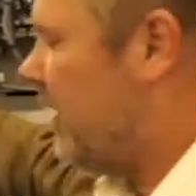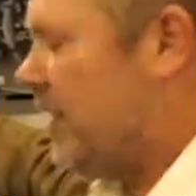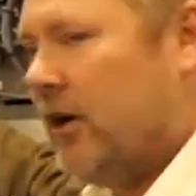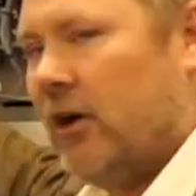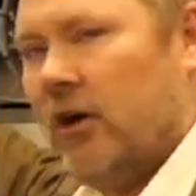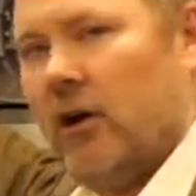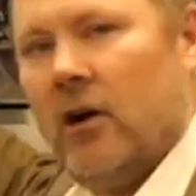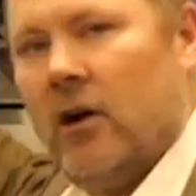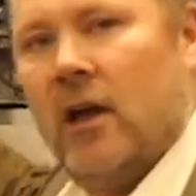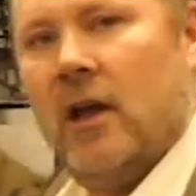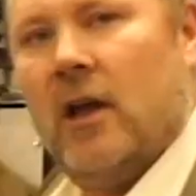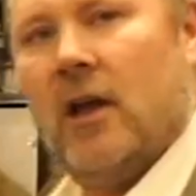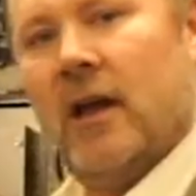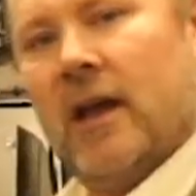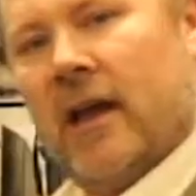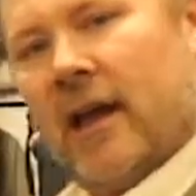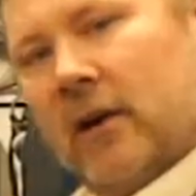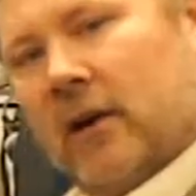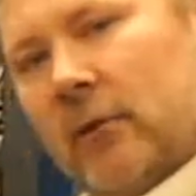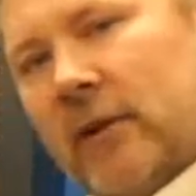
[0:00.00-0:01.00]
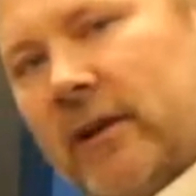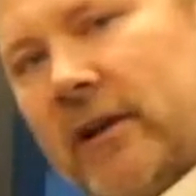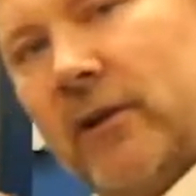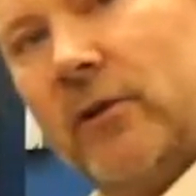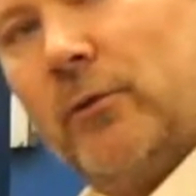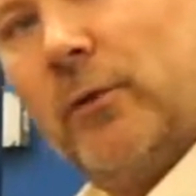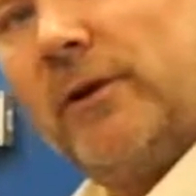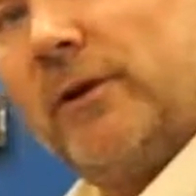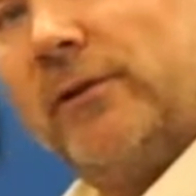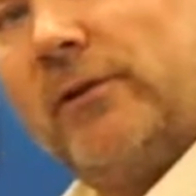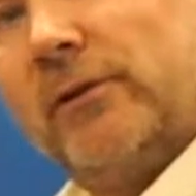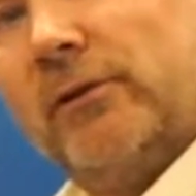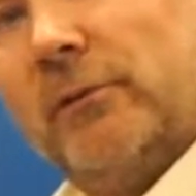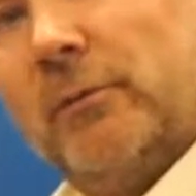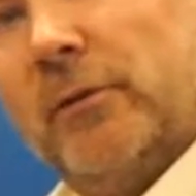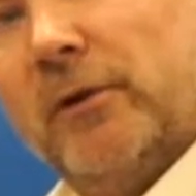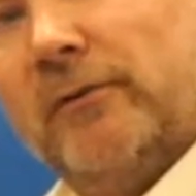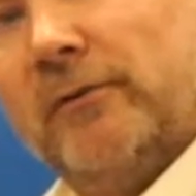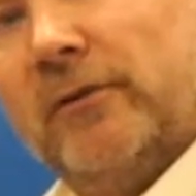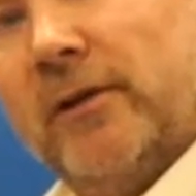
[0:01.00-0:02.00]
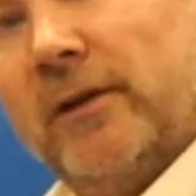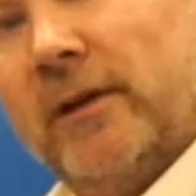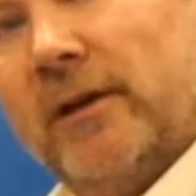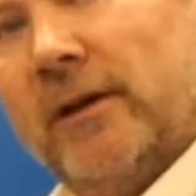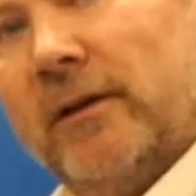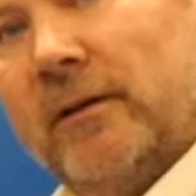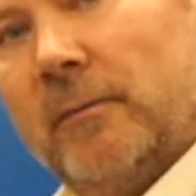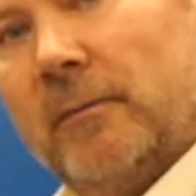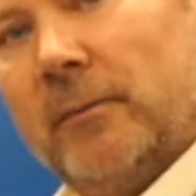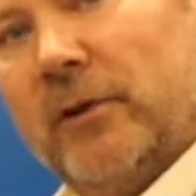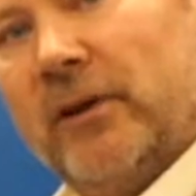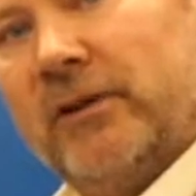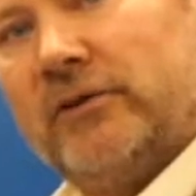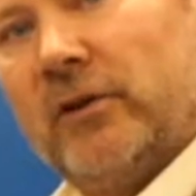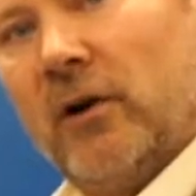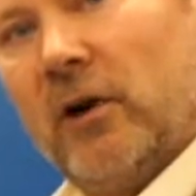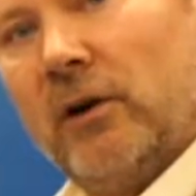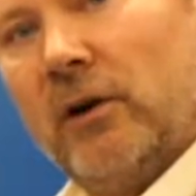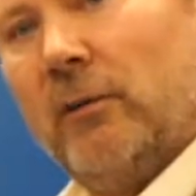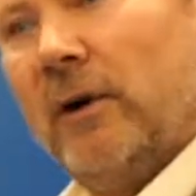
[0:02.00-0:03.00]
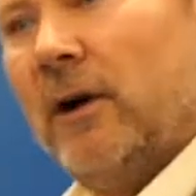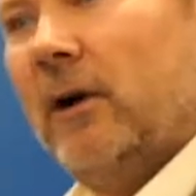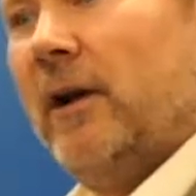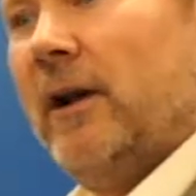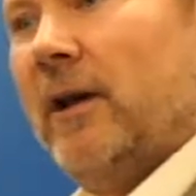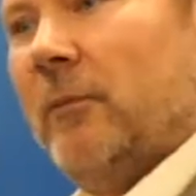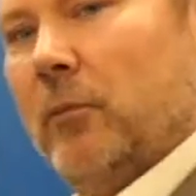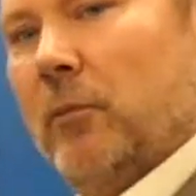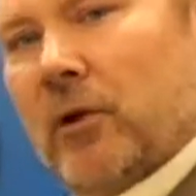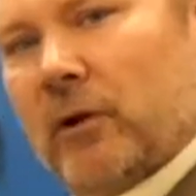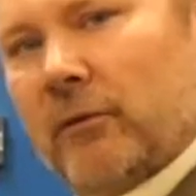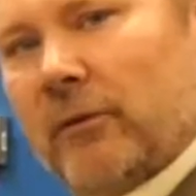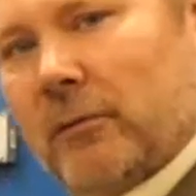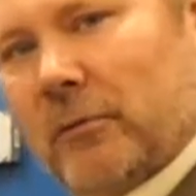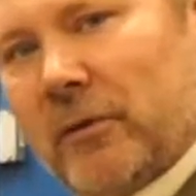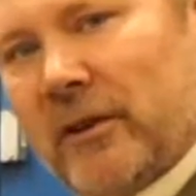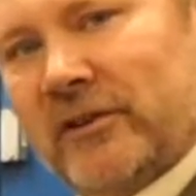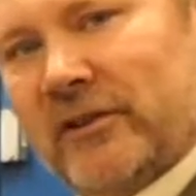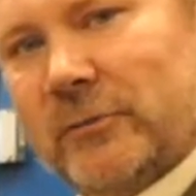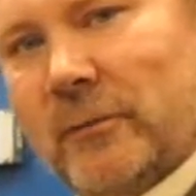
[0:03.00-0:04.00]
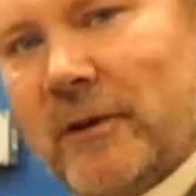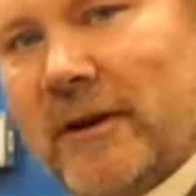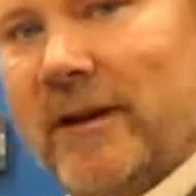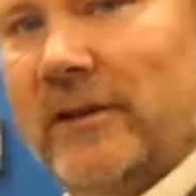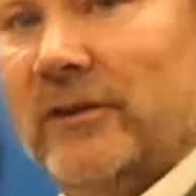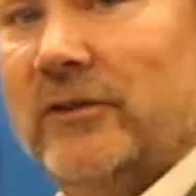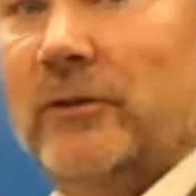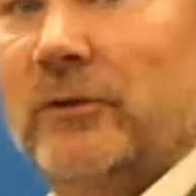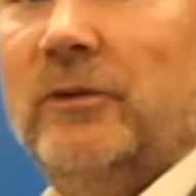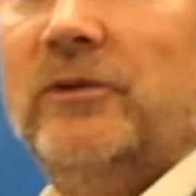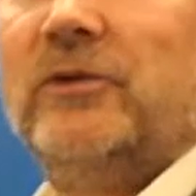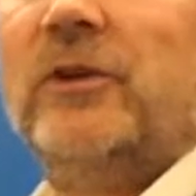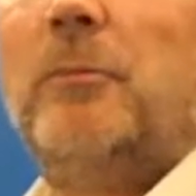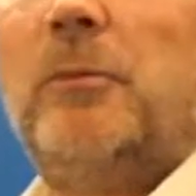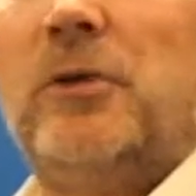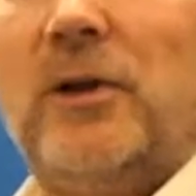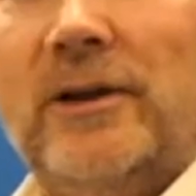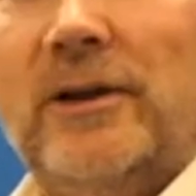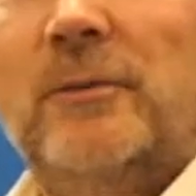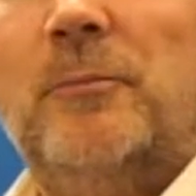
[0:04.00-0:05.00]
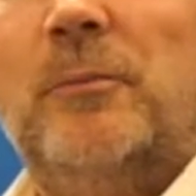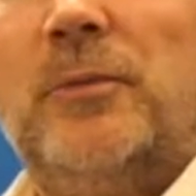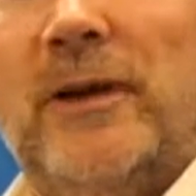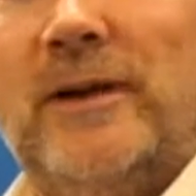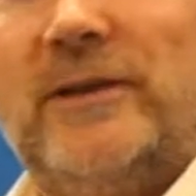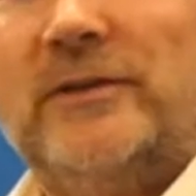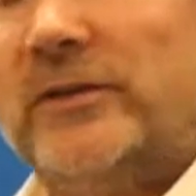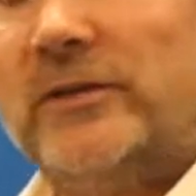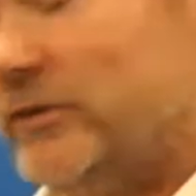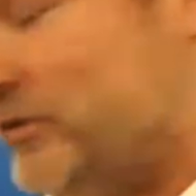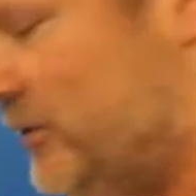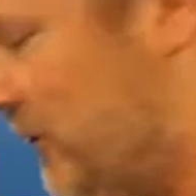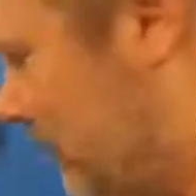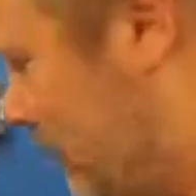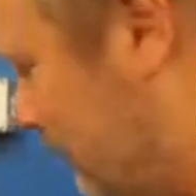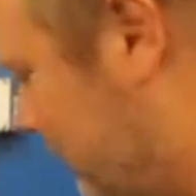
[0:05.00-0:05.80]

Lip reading: here, and we can quickly remove the piece of hardware and put a replacement in. So it's a plug-and-play system.